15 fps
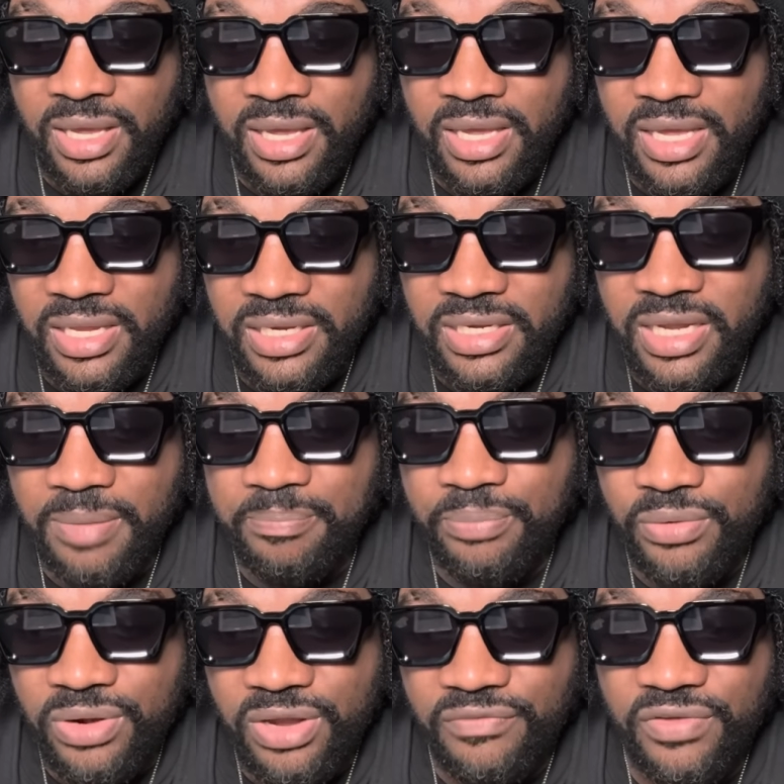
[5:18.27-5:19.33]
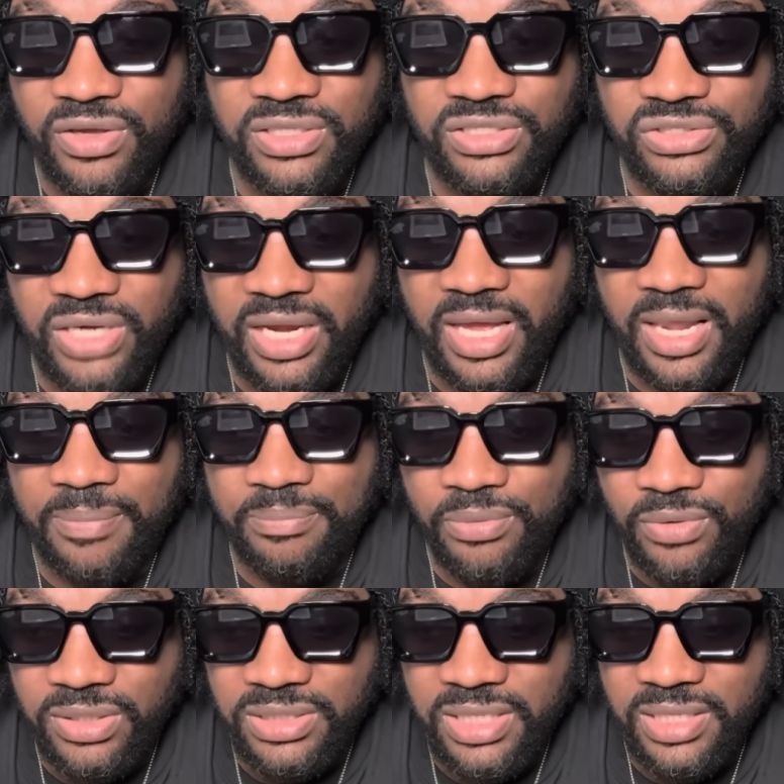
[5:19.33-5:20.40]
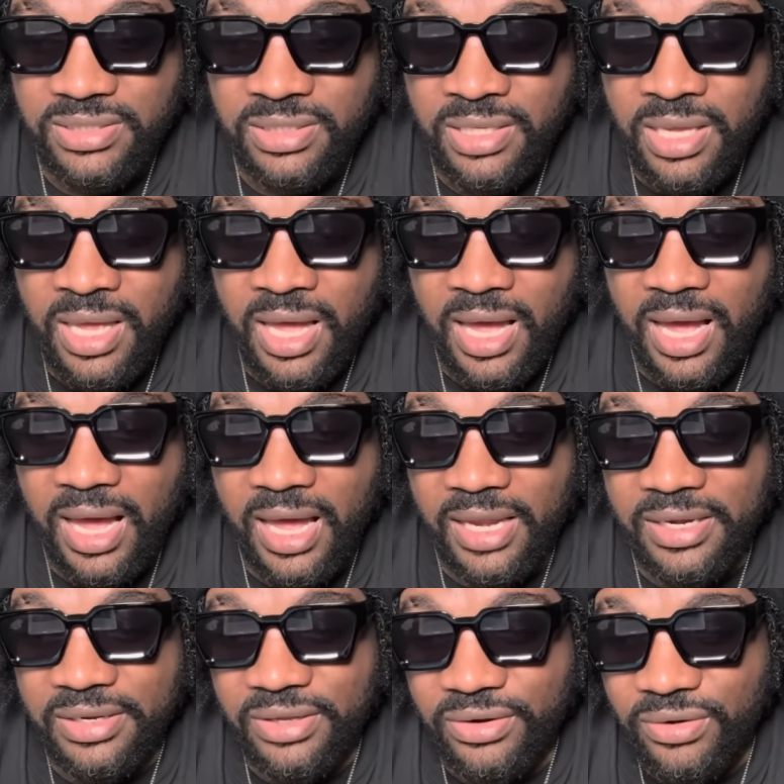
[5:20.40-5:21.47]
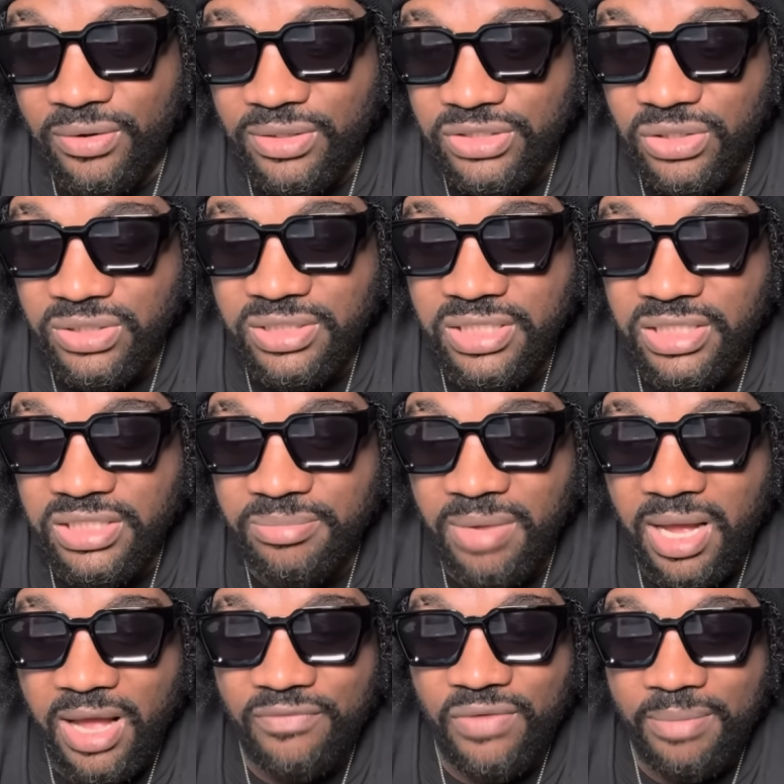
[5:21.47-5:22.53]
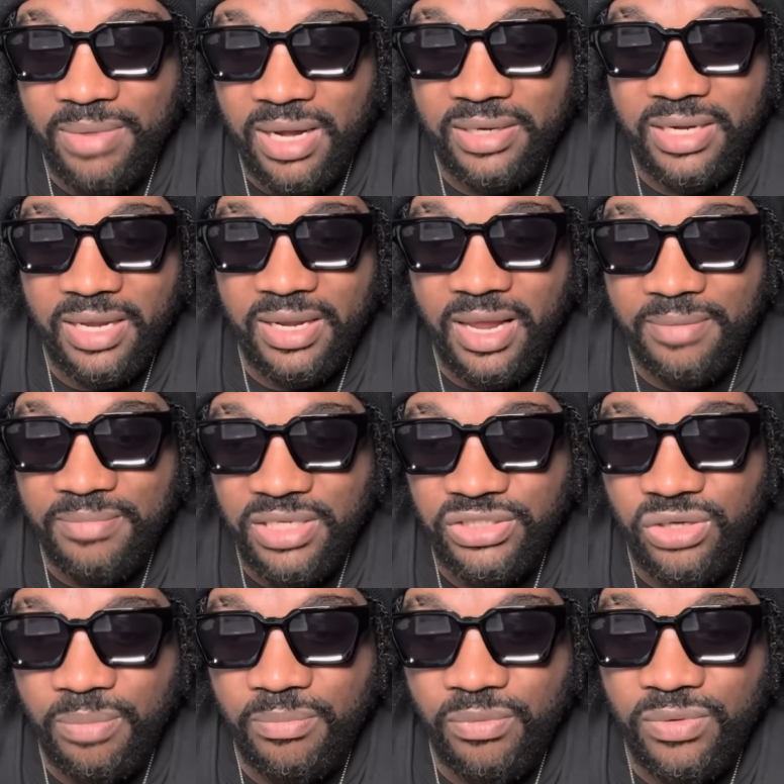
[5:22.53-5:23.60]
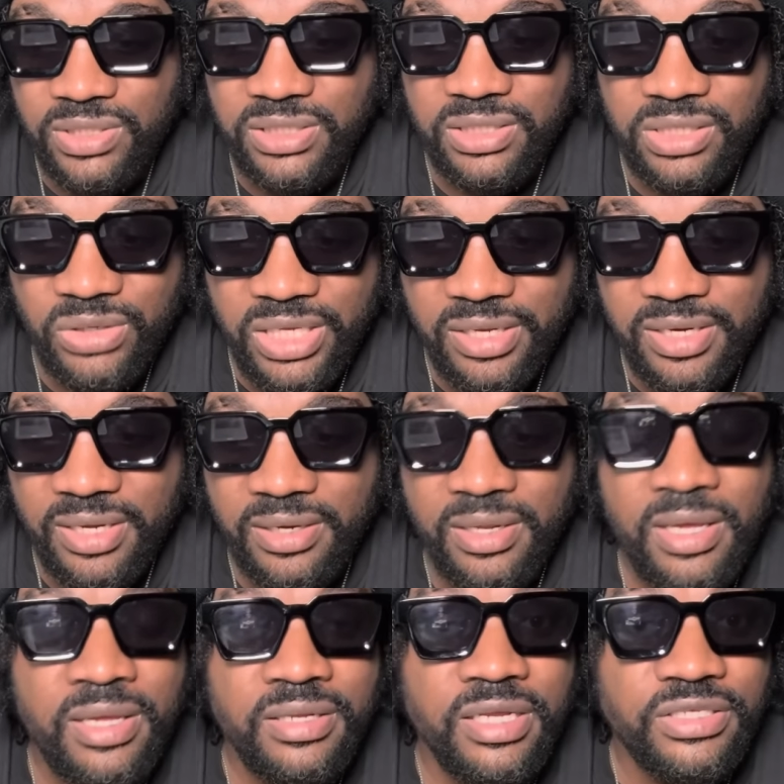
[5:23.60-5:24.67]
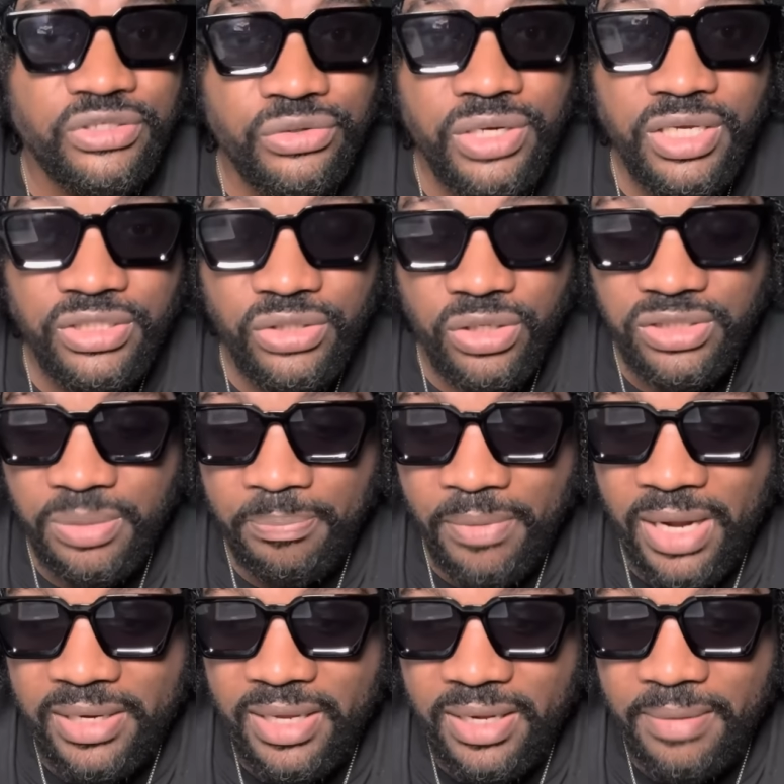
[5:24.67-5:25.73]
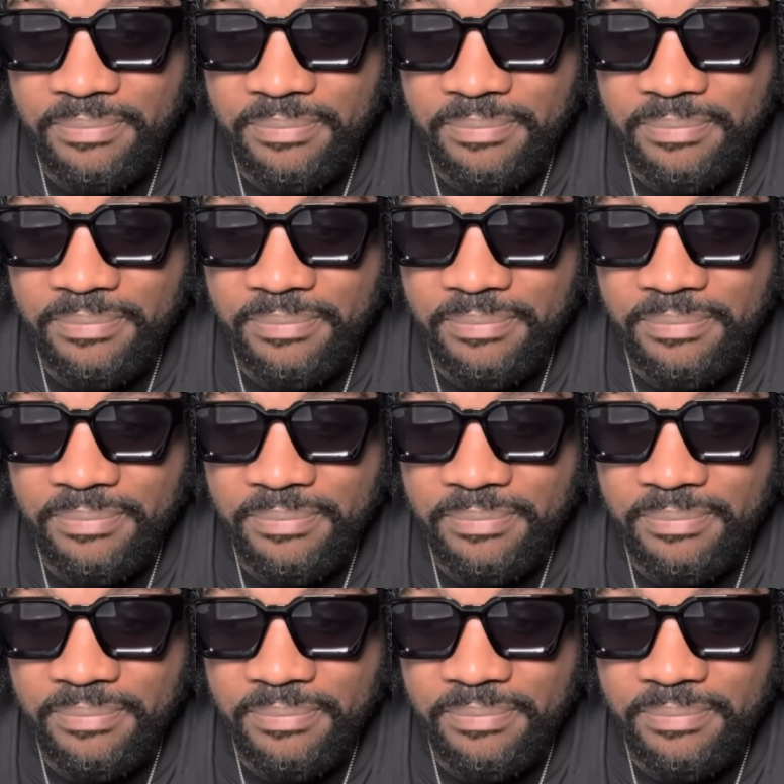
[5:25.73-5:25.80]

in the previous trial process. And, you know, Justice Marva McDonald Bishop, who is leading the three-judge panel